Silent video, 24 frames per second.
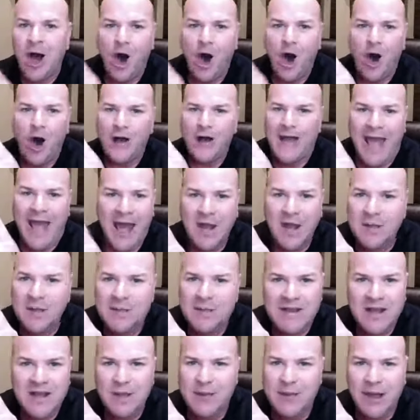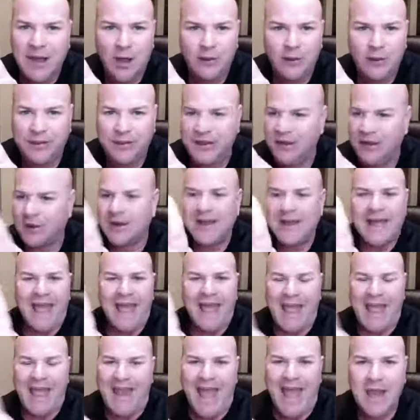on how to become healthier
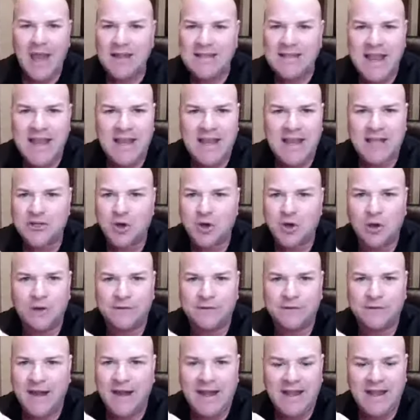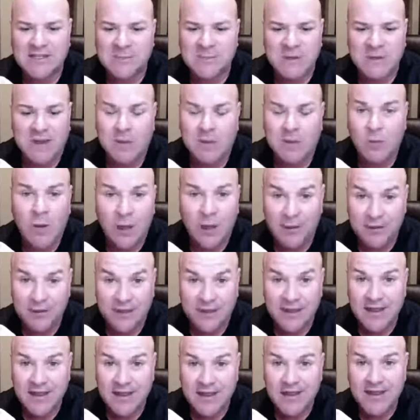and how to take control of their finances and become wealthy.